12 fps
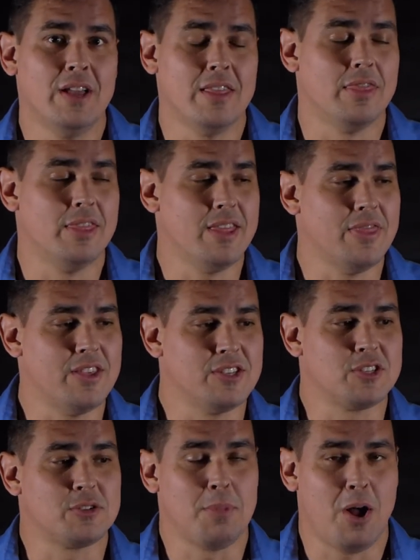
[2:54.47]
than the
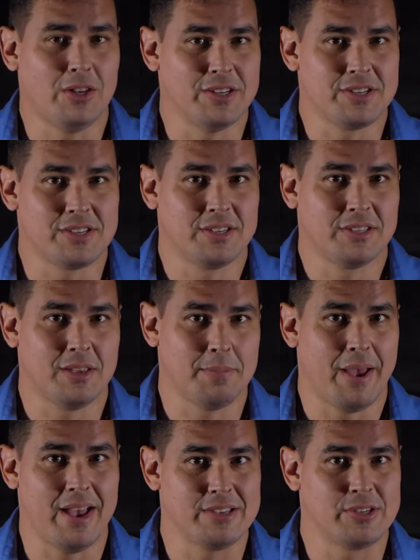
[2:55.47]
smallest
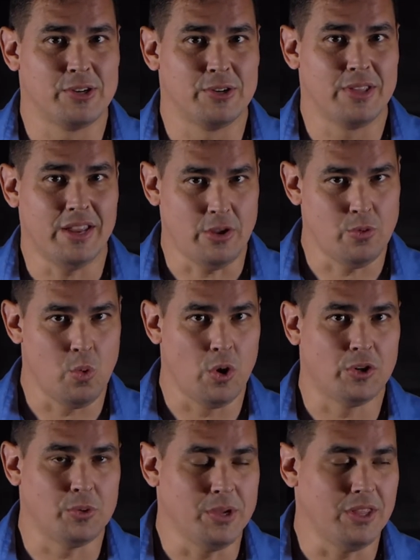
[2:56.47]
capacitor that you
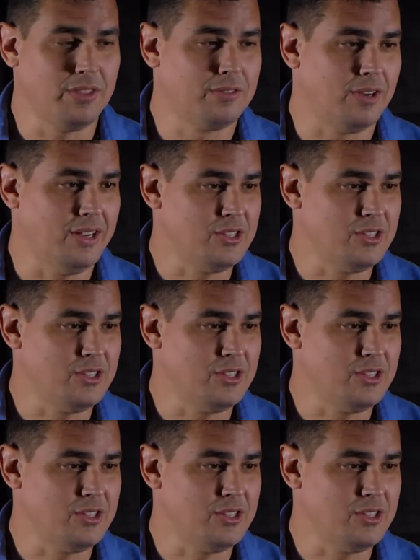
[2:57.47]
worked with, right?